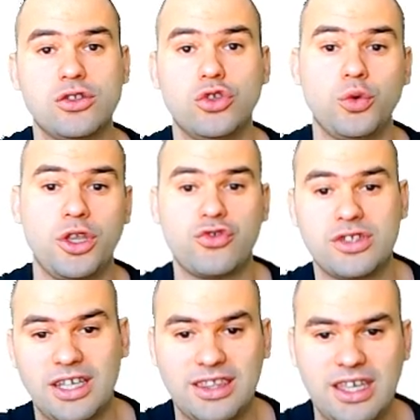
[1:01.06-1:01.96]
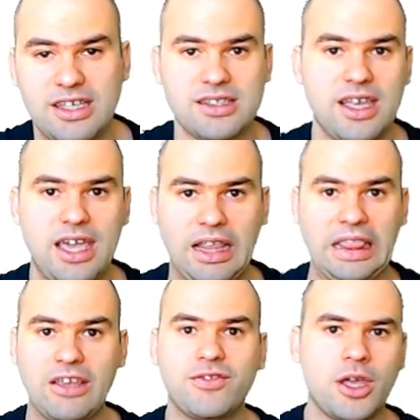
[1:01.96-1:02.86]
to do interesting things like
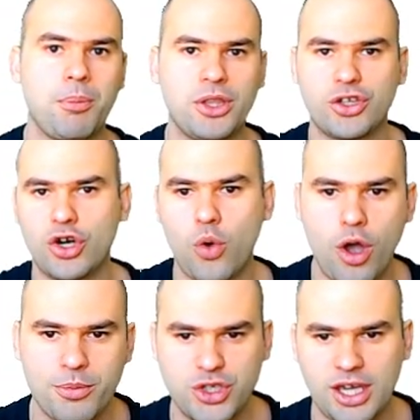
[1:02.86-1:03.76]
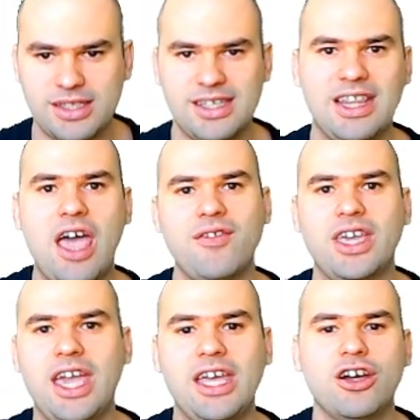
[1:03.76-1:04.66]
lift up and throw objects and
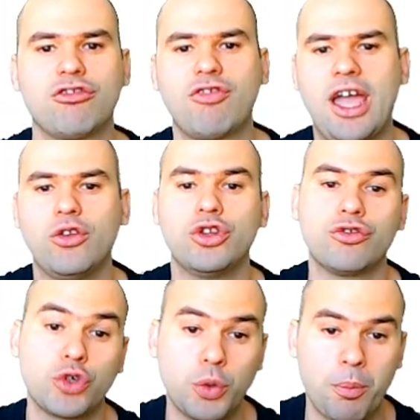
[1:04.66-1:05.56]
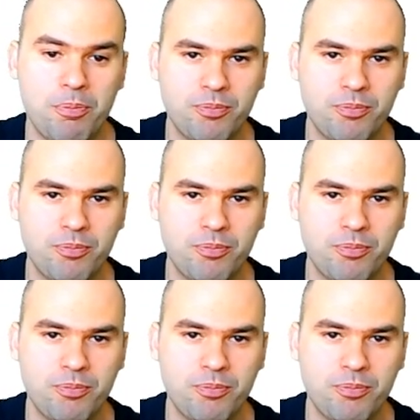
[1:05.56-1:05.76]
navigate around the room.